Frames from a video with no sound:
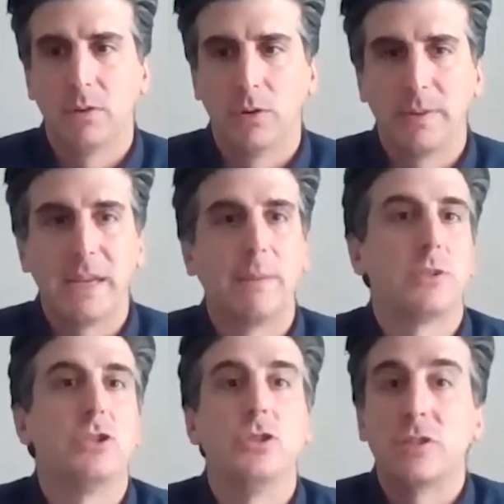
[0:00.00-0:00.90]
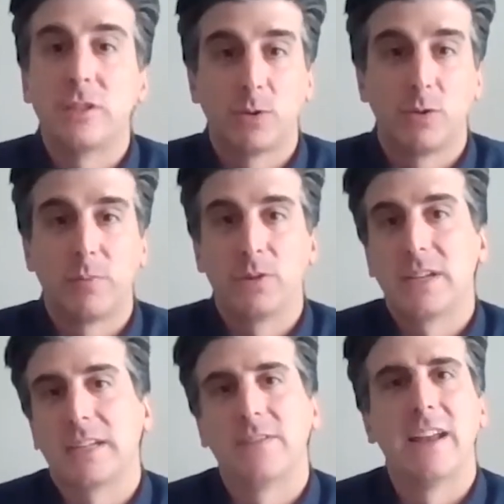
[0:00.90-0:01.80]
be able to do some sort of
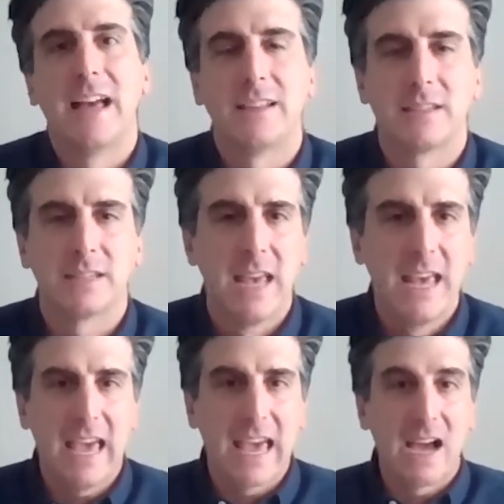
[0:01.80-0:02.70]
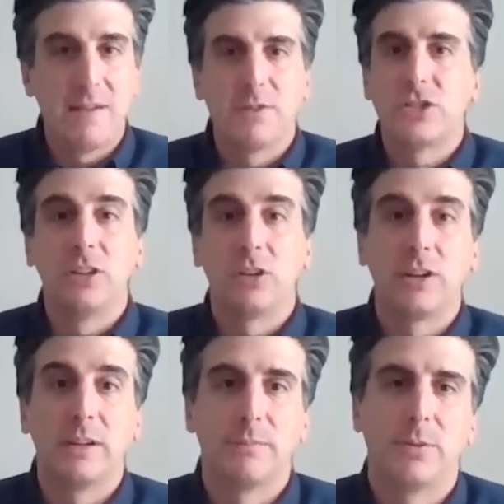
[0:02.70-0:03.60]
predictive analysis. AI machine
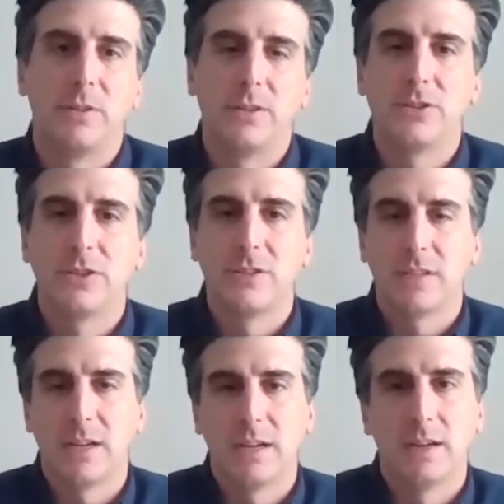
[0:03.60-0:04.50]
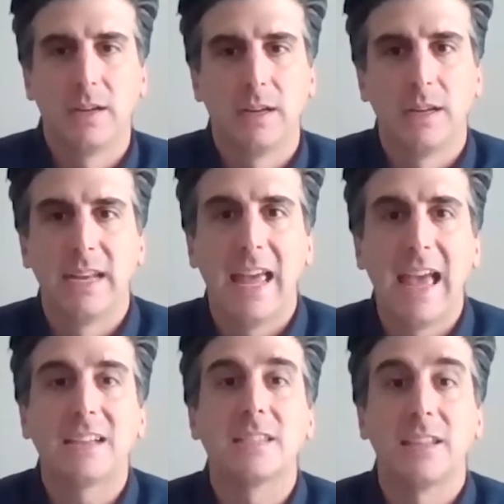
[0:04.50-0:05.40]
learning produces an
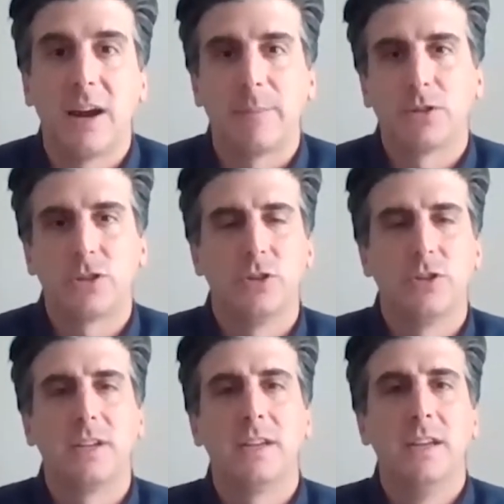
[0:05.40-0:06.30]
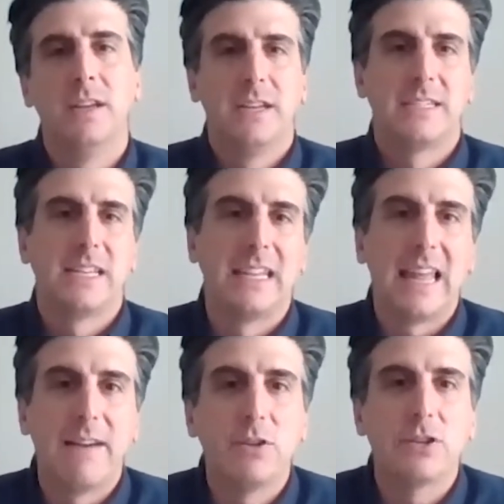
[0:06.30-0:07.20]
excellent opportunity to
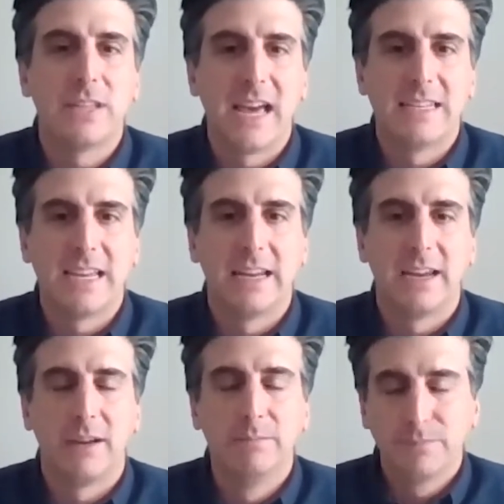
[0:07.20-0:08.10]
leverage that data